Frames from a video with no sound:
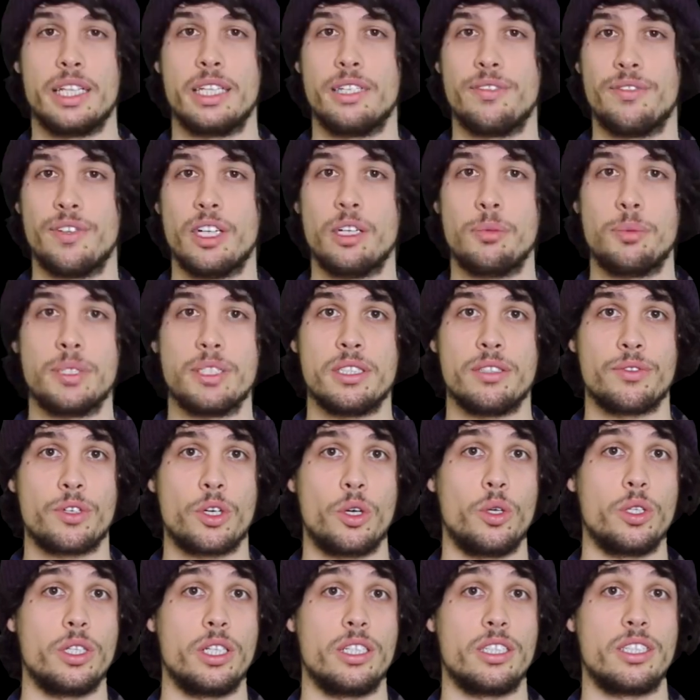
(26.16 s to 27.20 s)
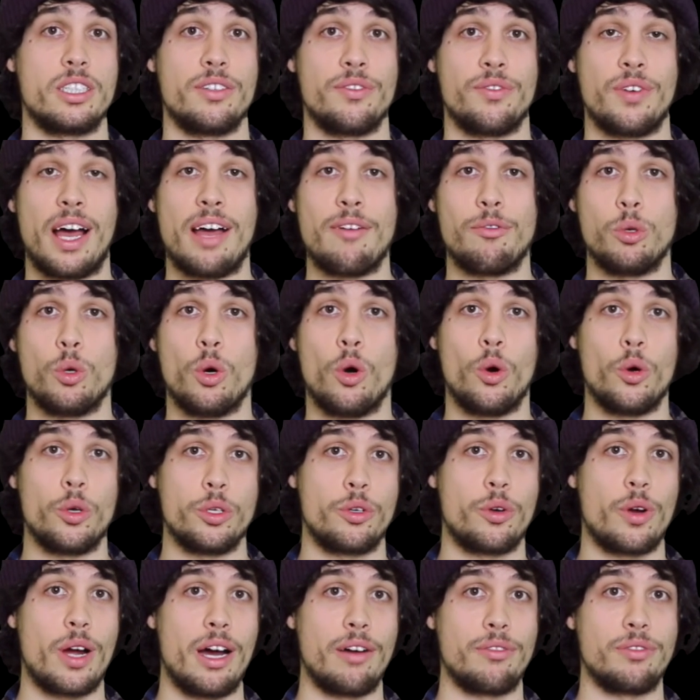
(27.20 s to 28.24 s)
The developers have called it a survival horde
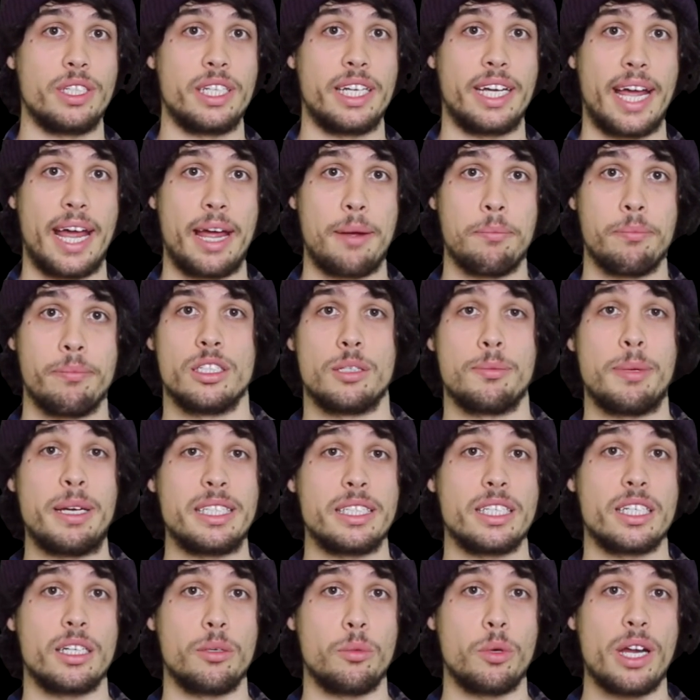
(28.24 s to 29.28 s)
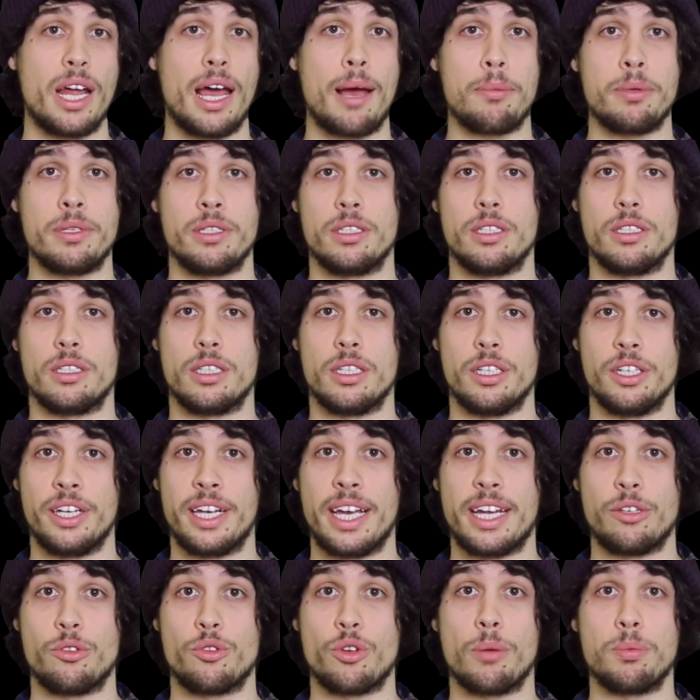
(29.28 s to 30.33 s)
crafting game. So basically what happens is that you
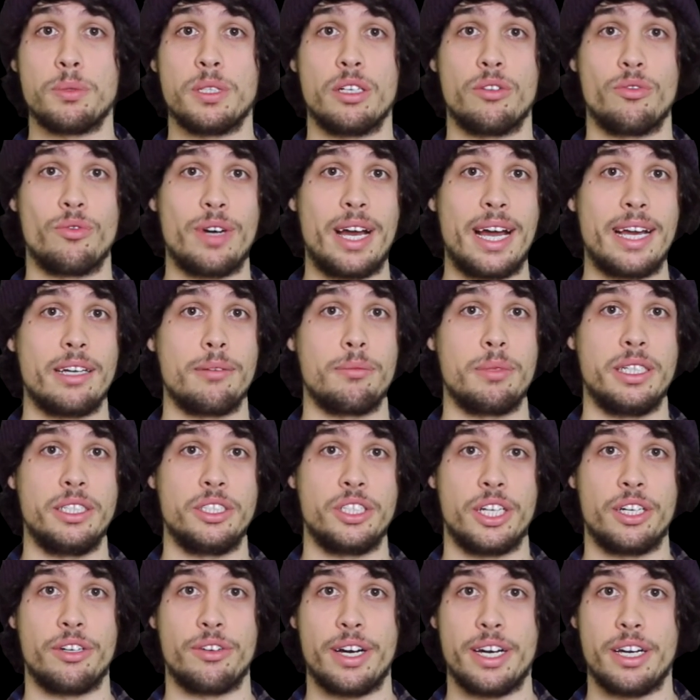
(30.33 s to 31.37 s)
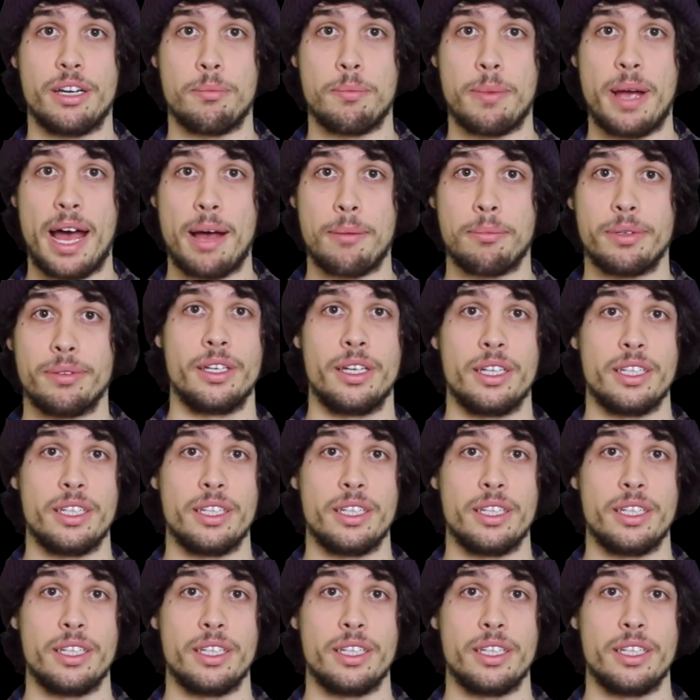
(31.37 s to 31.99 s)
get dropped in a randomly generated map.